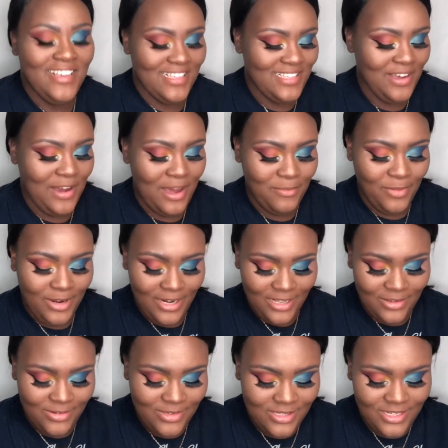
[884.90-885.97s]
So I'm gonna
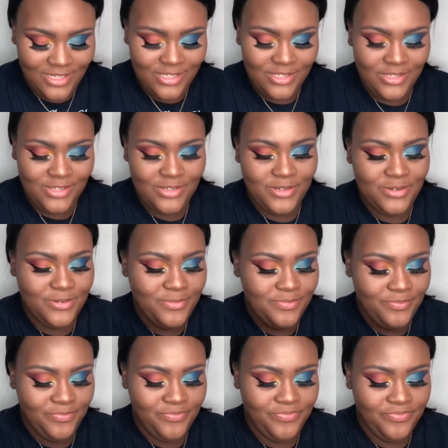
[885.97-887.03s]
use these two.
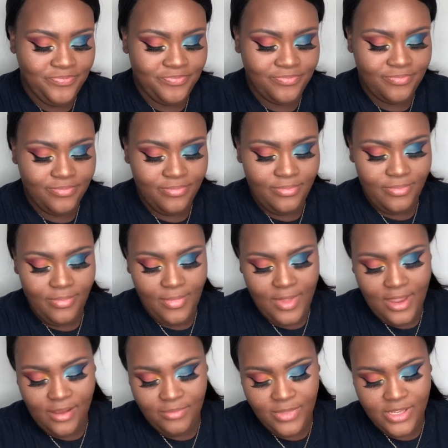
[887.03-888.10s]

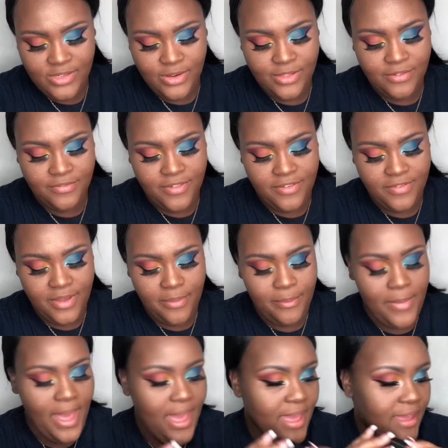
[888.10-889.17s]
These are the Vivid
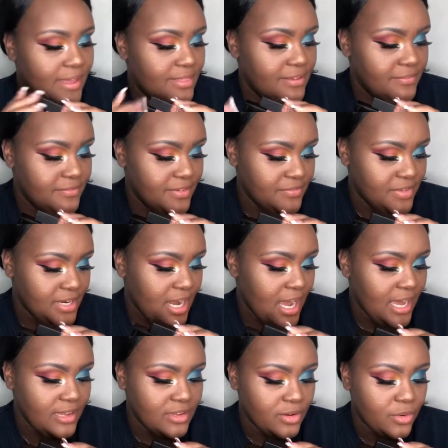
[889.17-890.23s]
Matte and the Vivid
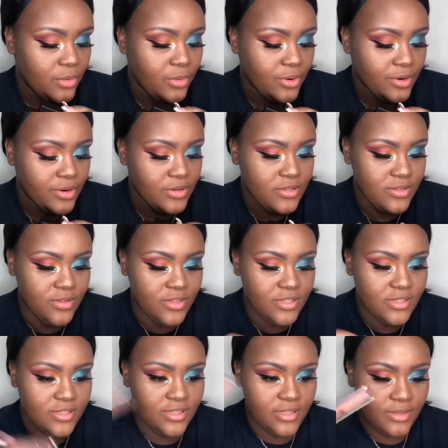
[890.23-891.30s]
Hot Liqueurs. So
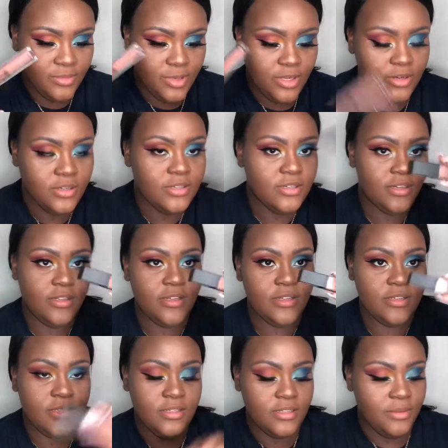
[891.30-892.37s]
this is the lip gloss, and then
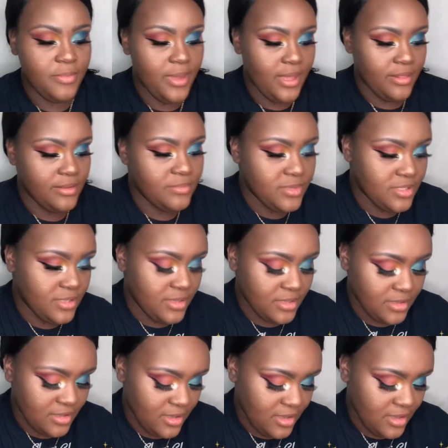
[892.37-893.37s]
this is the matte lipstick.